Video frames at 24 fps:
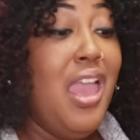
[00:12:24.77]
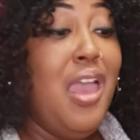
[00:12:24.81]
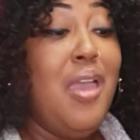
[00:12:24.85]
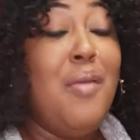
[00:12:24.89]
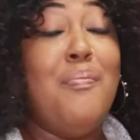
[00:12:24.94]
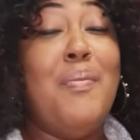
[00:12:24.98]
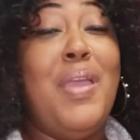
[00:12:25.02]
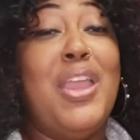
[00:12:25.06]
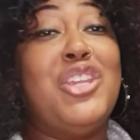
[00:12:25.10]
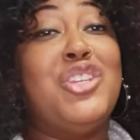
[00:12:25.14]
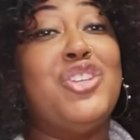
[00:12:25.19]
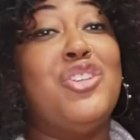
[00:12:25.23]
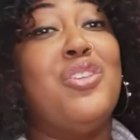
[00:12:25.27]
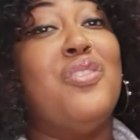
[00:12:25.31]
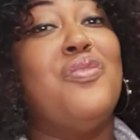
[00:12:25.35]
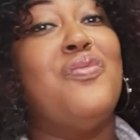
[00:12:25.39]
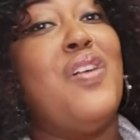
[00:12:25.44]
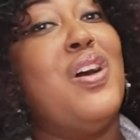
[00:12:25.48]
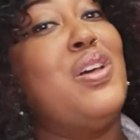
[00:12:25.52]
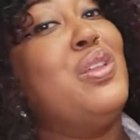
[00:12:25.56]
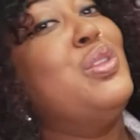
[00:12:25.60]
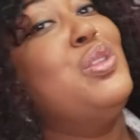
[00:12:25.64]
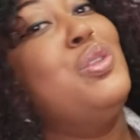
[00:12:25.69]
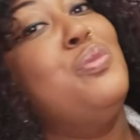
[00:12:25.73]
Make sure to
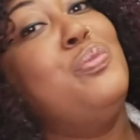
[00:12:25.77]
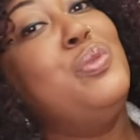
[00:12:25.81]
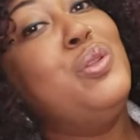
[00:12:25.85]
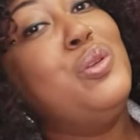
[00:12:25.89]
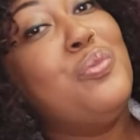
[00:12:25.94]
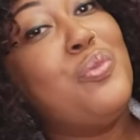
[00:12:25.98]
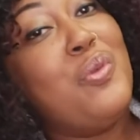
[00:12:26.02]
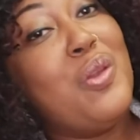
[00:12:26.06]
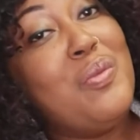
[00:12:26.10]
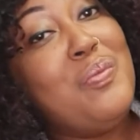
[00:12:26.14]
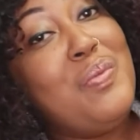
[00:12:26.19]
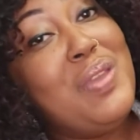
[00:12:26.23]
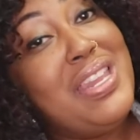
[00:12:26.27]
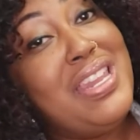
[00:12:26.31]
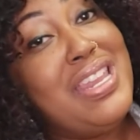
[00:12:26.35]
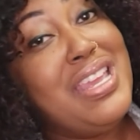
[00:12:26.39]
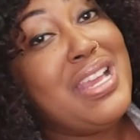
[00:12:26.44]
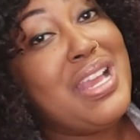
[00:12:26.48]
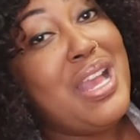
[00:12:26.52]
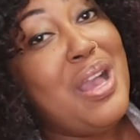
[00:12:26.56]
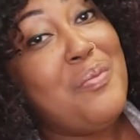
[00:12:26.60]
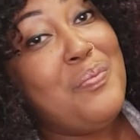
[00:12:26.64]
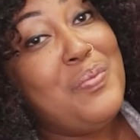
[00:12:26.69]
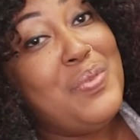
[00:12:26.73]
follow the Blueprint Media
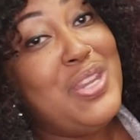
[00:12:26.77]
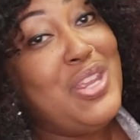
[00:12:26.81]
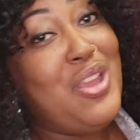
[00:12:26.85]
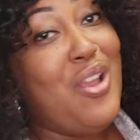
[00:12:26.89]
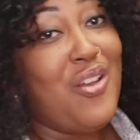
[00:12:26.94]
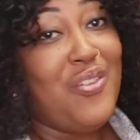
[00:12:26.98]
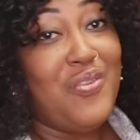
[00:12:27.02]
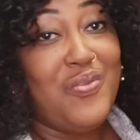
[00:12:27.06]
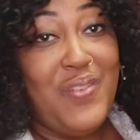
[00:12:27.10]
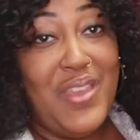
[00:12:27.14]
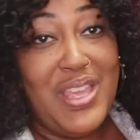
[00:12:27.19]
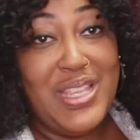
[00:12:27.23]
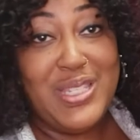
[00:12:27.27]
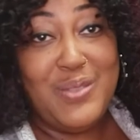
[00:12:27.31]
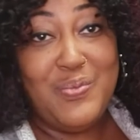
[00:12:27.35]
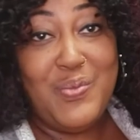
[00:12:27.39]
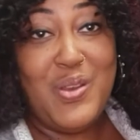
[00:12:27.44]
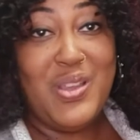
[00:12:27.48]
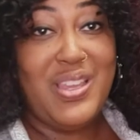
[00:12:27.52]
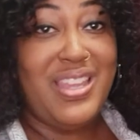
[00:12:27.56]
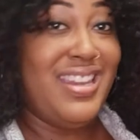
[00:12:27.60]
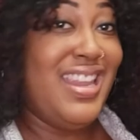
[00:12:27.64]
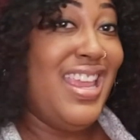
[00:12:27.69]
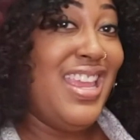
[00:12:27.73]
Company on
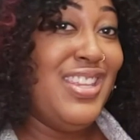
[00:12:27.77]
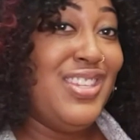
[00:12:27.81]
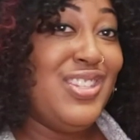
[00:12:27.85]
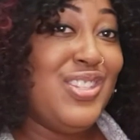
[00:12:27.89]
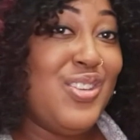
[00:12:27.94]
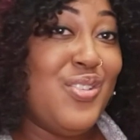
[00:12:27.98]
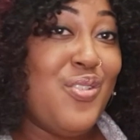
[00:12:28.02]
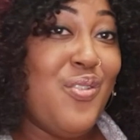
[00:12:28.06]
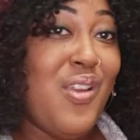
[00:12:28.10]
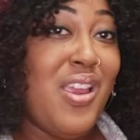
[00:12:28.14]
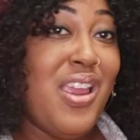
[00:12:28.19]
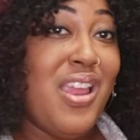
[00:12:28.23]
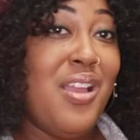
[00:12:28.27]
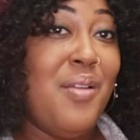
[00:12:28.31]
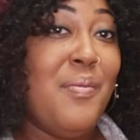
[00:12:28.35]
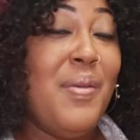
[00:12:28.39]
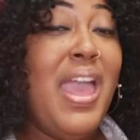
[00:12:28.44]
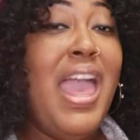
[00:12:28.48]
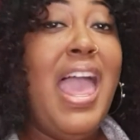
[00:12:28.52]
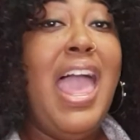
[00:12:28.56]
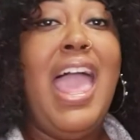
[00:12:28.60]
Facebook and Instagram.